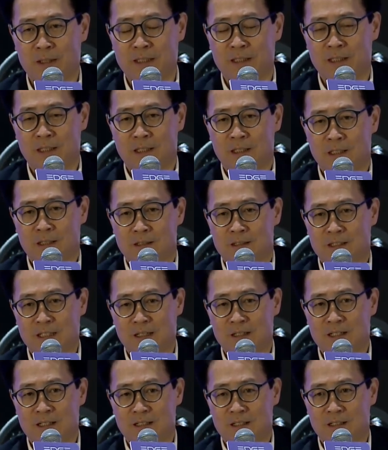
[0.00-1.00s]

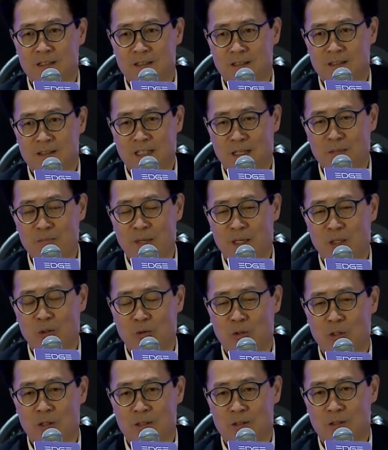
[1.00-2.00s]
SRC, they need
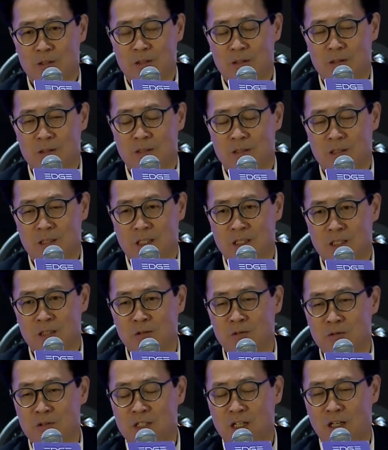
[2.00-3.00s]
to take
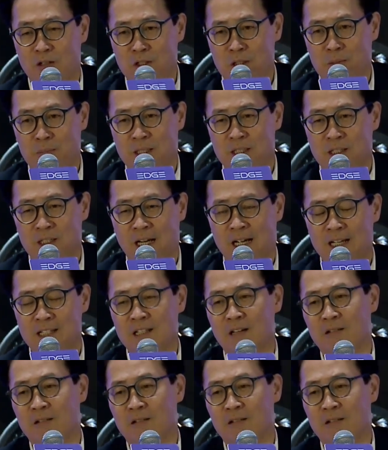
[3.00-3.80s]
more actions